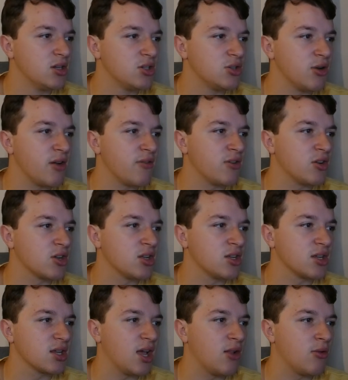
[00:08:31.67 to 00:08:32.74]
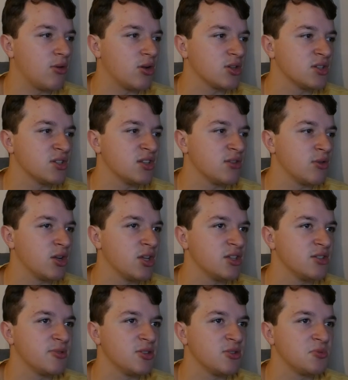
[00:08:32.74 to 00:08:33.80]
Should we have a look at Kel Watts, see what
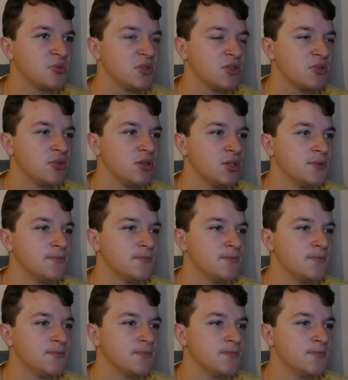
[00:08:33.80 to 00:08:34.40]
he's been up to?